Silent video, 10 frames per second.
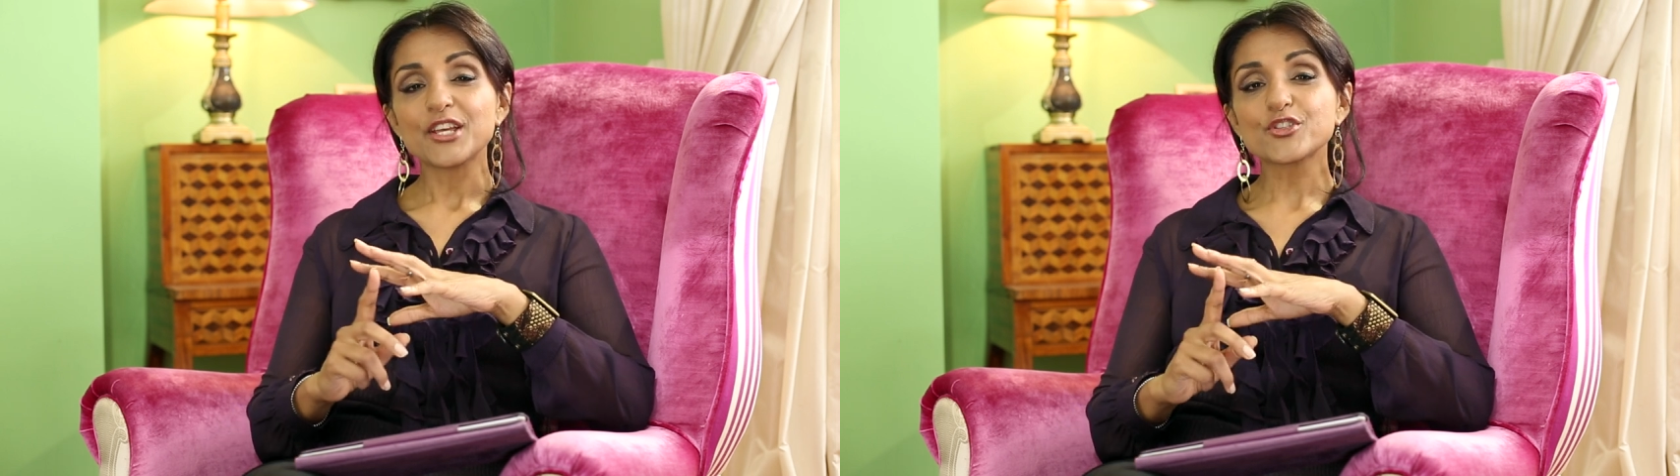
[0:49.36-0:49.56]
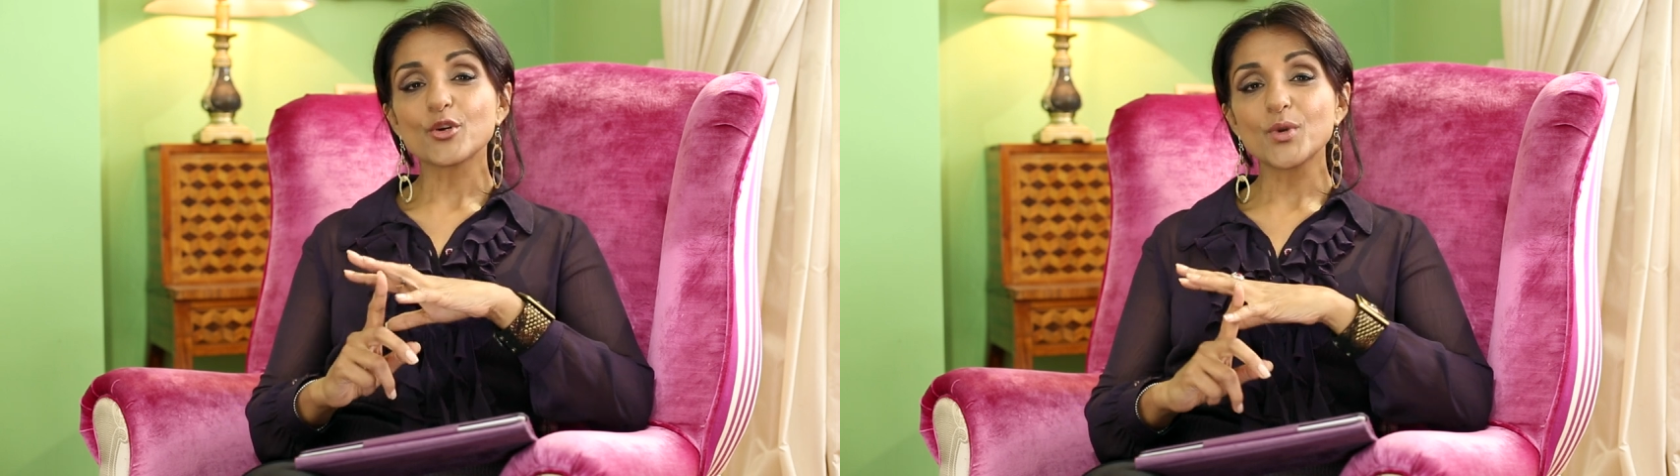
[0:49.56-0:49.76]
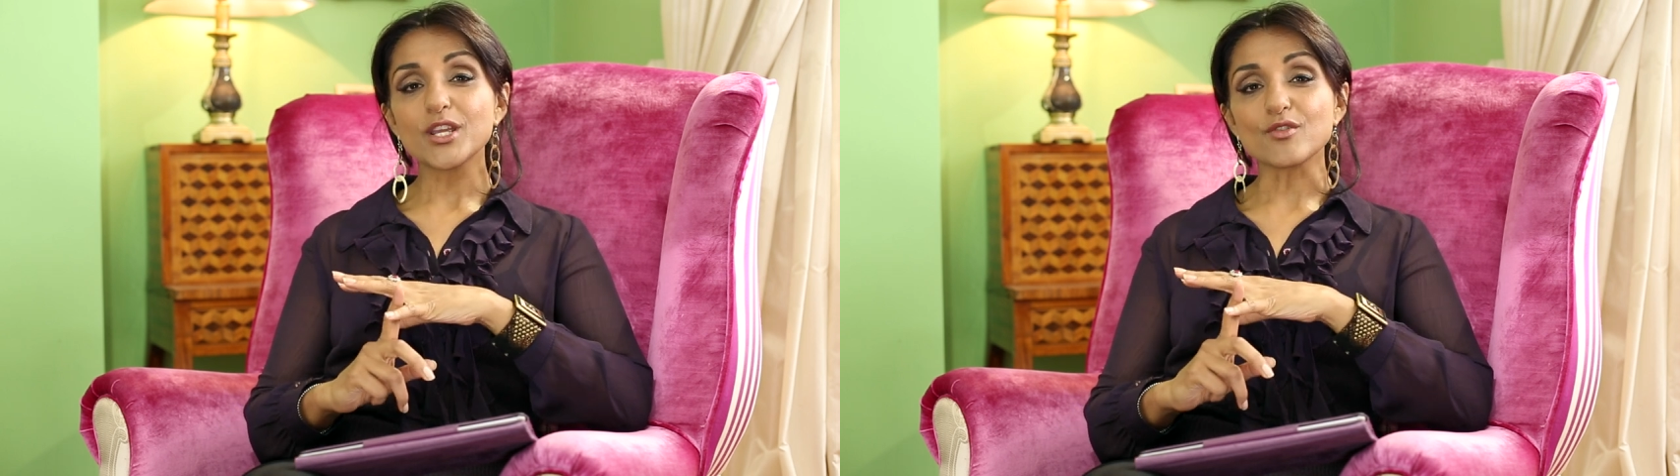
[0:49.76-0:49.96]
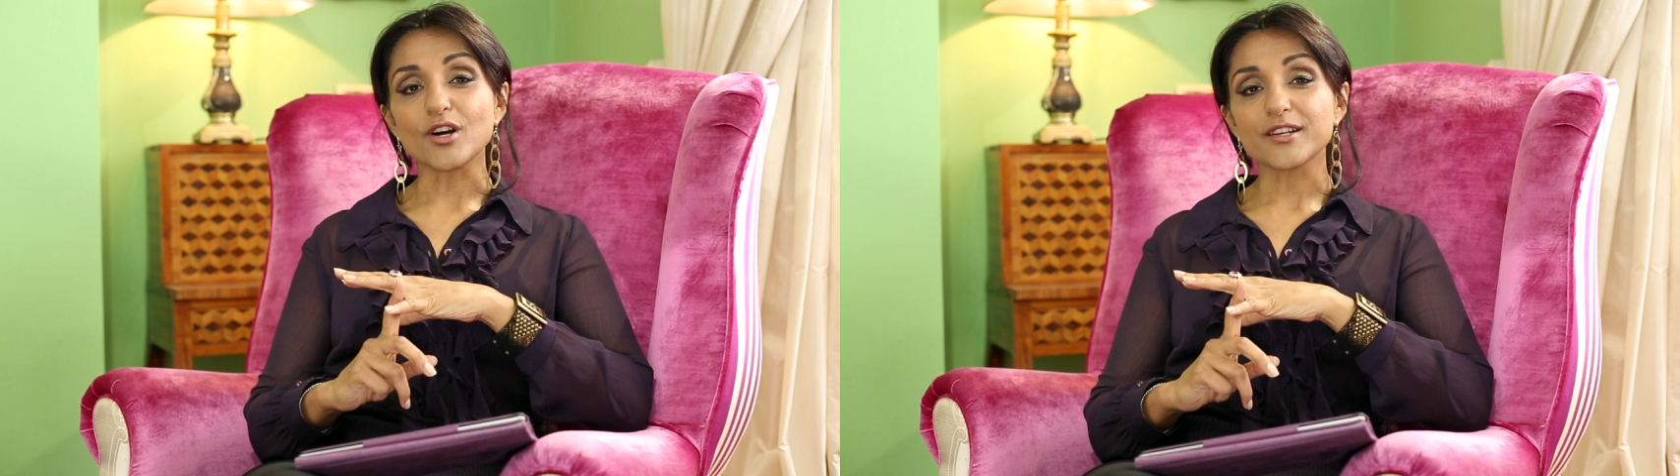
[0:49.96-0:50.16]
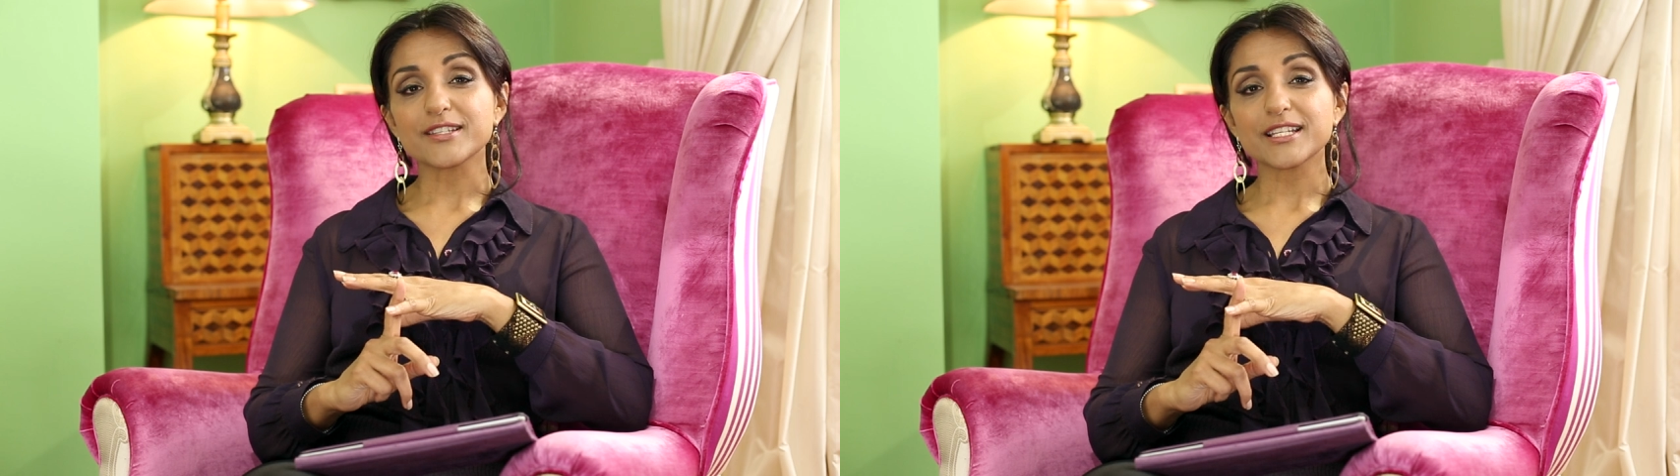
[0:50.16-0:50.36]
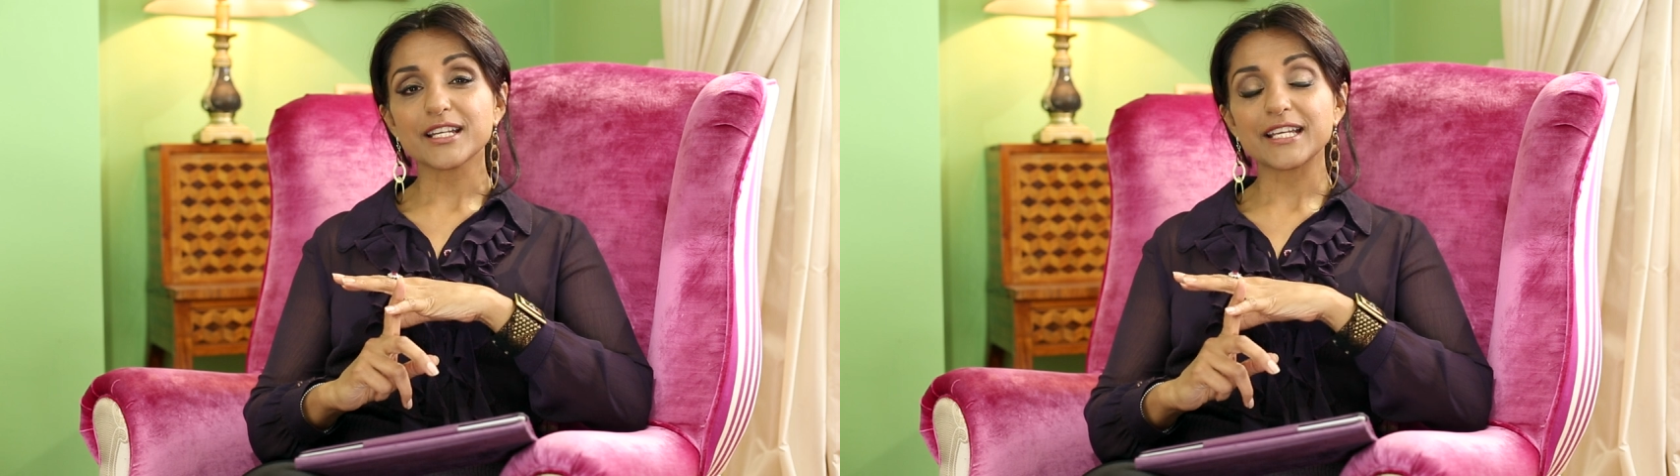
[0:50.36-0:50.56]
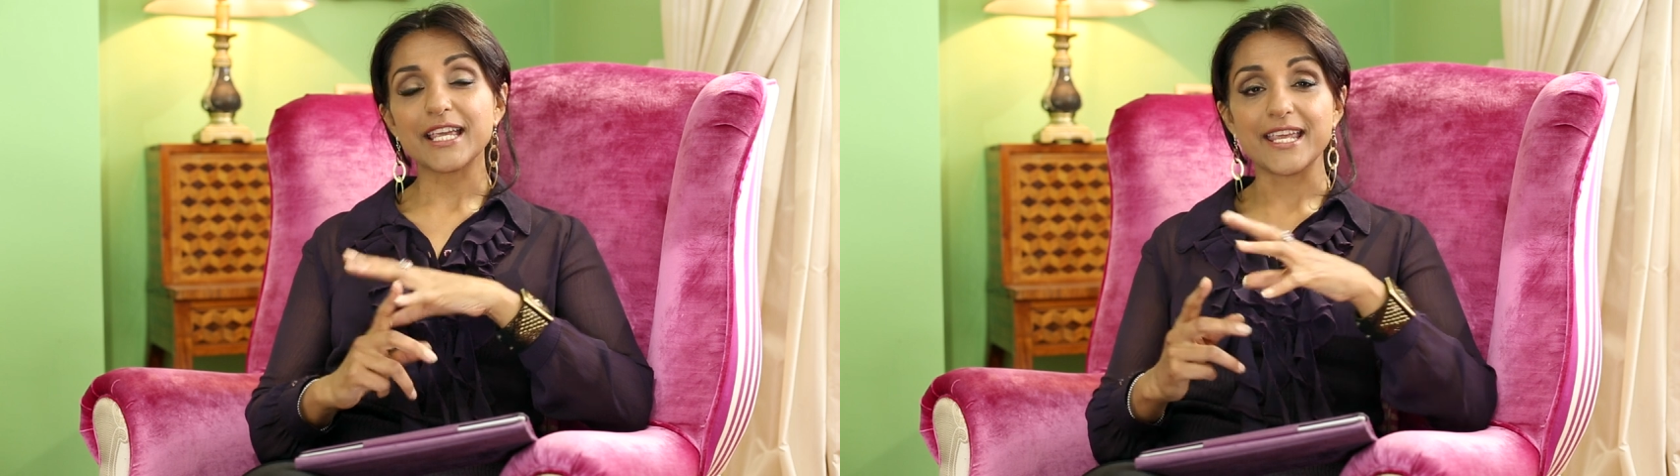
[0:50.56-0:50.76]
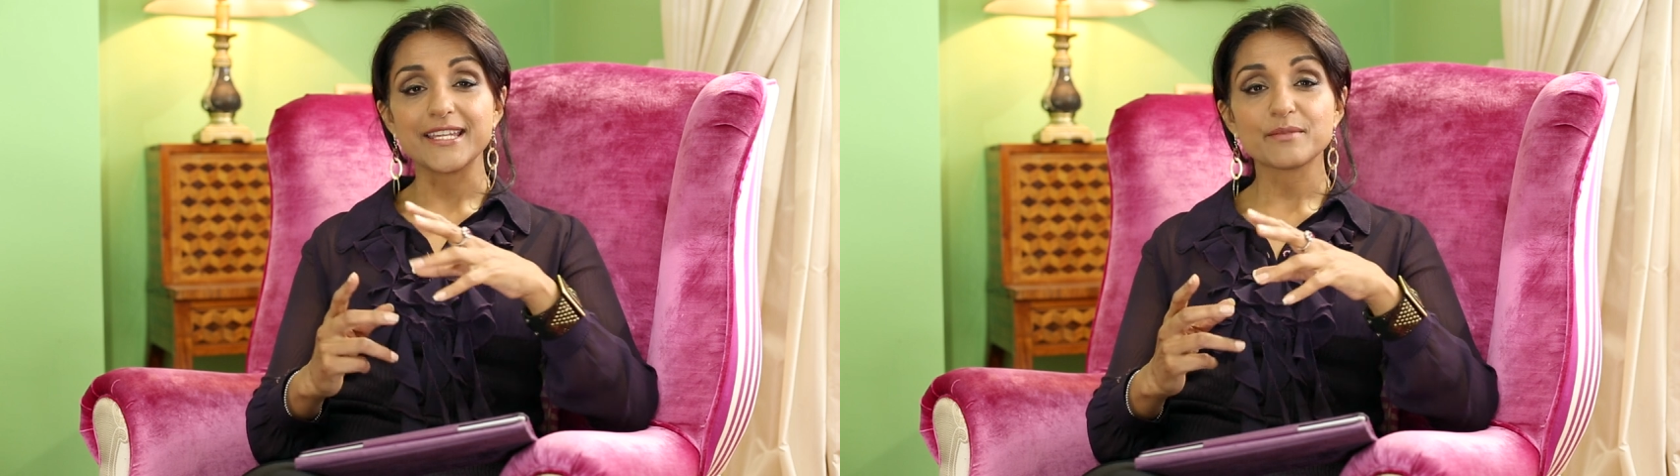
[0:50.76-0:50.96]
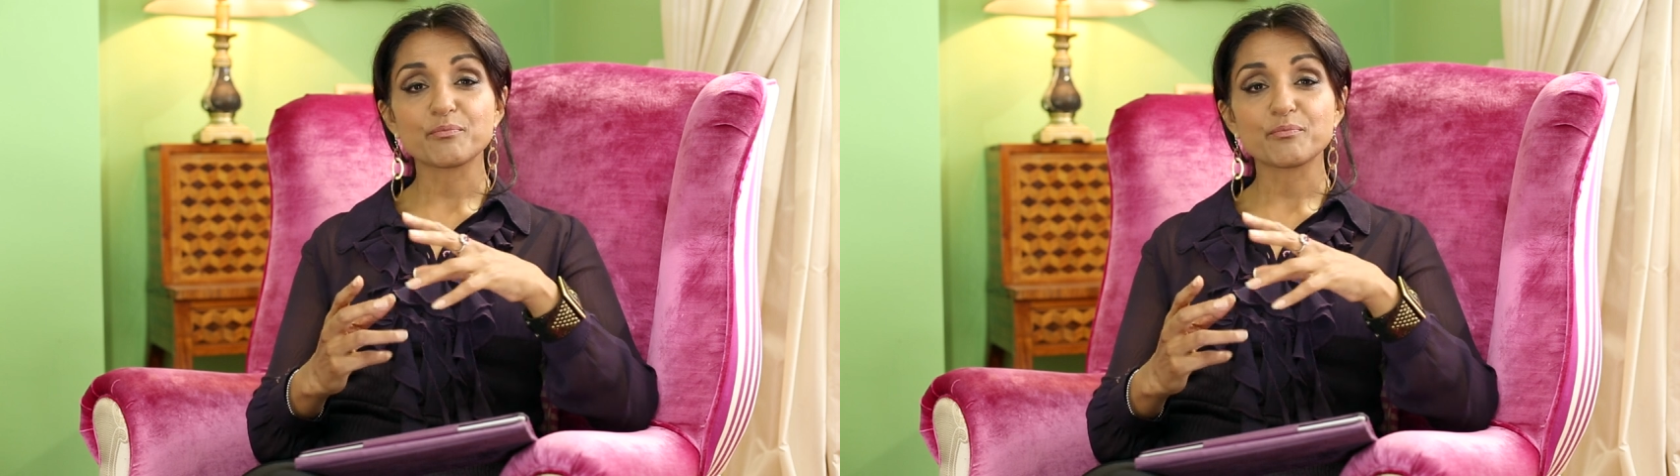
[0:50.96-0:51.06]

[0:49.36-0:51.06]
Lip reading: So wheatgrass is